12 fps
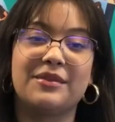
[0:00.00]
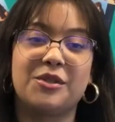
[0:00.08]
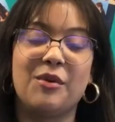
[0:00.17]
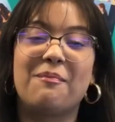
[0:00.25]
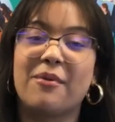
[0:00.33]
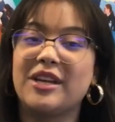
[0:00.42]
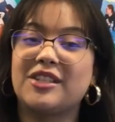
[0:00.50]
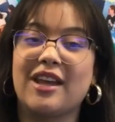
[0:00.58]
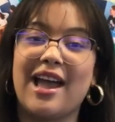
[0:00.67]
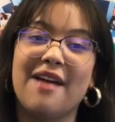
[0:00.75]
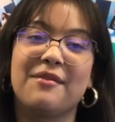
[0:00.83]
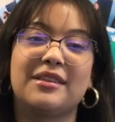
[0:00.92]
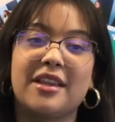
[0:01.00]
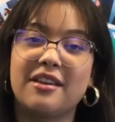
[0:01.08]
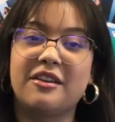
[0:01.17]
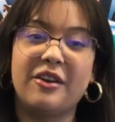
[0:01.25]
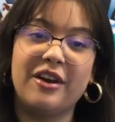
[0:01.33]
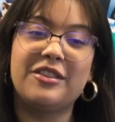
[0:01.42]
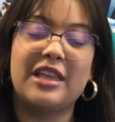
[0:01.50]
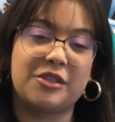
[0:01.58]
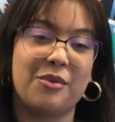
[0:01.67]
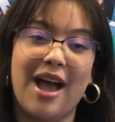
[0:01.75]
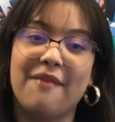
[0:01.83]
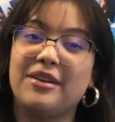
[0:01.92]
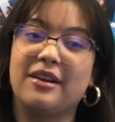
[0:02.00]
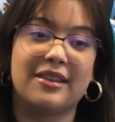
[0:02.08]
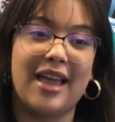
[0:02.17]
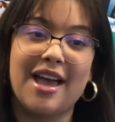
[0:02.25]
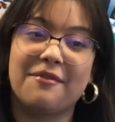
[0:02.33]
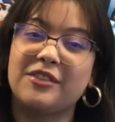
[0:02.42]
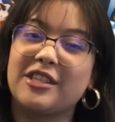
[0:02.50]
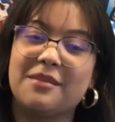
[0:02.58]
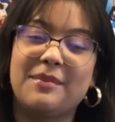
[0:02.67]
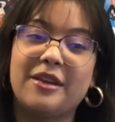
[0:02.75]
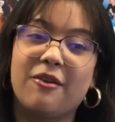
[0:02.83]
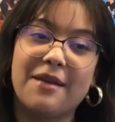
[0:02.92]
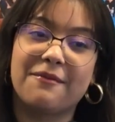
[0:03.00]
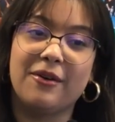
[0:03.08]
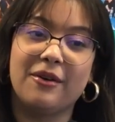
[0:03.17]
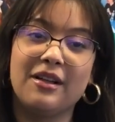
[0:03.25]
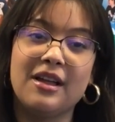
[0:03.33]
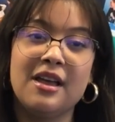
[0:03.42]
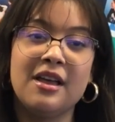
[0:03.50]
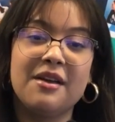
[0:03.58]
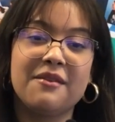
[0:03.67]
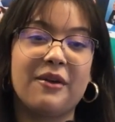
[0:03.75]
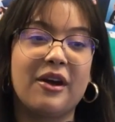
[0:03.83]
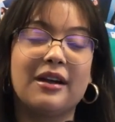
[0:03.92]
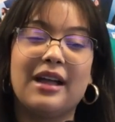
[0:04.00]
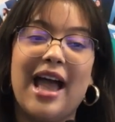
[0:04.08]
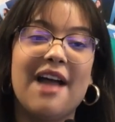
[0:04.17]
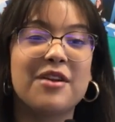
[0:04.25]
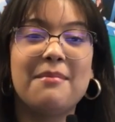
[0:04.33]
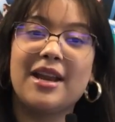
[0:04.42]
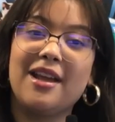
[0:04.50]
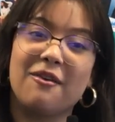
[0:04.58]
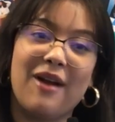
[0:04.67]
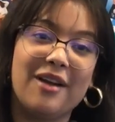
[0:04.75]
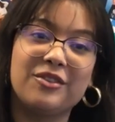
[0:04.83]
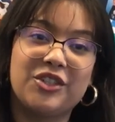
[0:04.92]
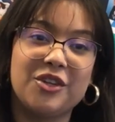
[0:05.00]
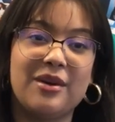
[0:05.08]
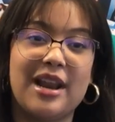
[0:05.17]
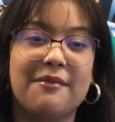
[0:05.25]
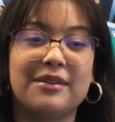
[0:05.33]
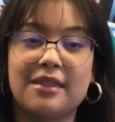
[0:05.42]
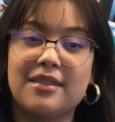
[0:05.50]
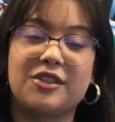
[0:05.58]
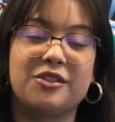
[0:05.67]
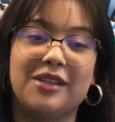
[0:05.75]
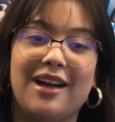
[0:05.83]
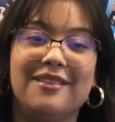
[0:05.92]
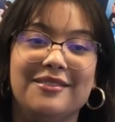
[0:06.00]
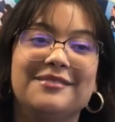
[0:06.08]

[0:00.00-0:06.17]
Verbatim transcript: To appreciate everything good that you have in your life and just be grateful for everybody around you and everything that you love.